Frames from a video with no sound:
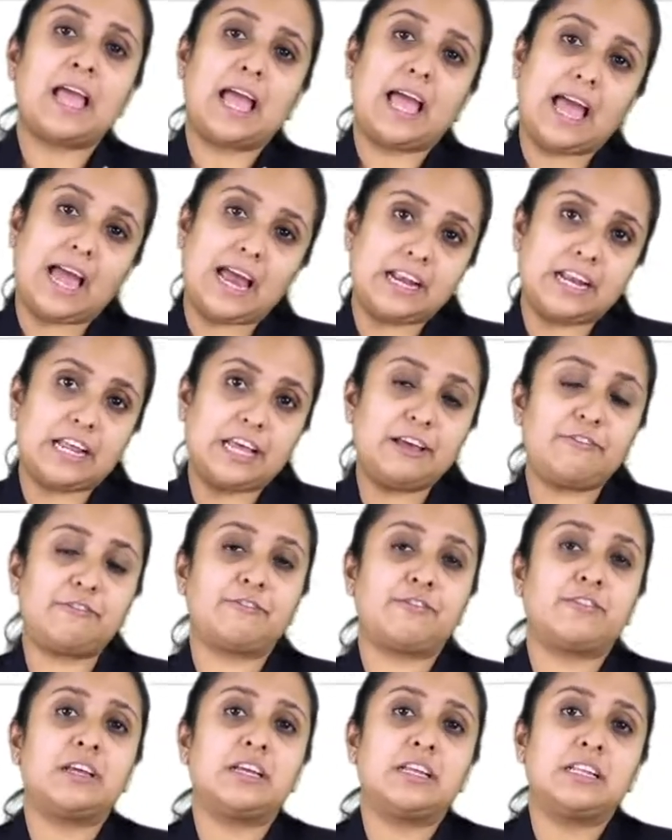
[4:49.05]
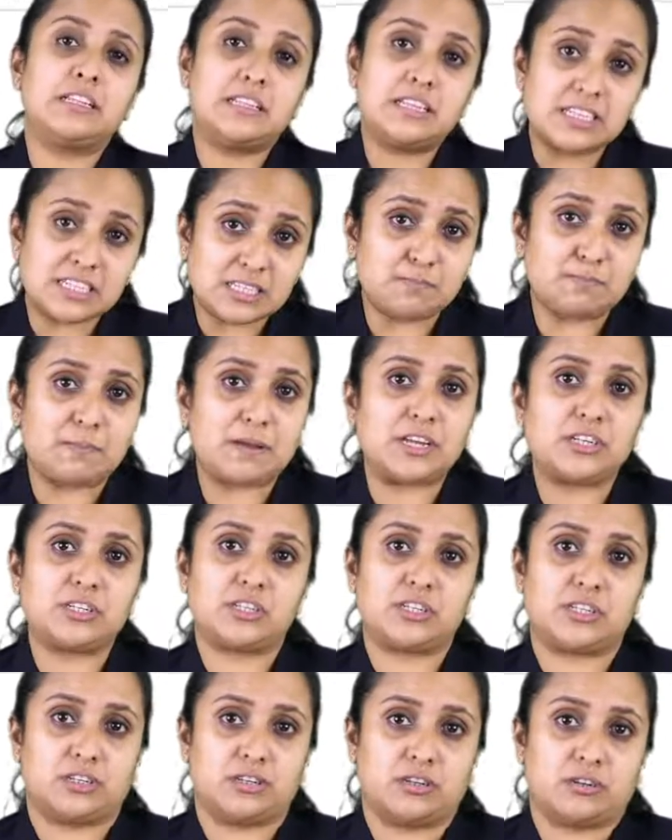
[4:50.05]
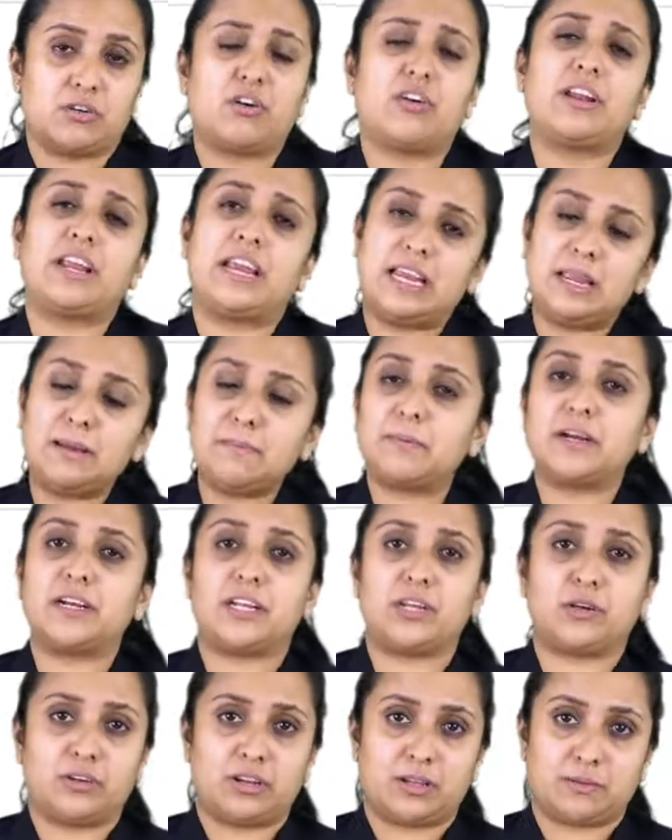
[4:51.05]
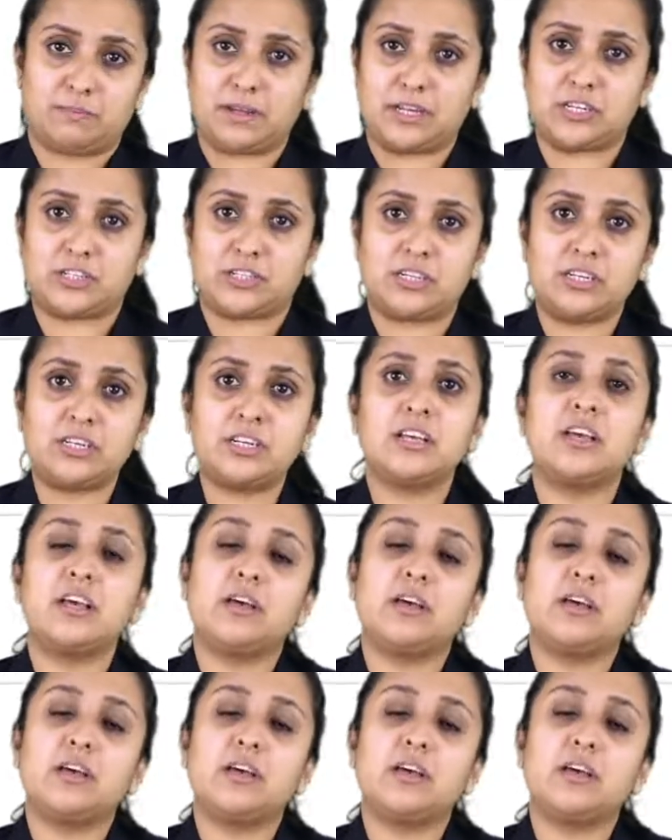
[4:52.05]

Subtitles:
and if this patient or any particular patient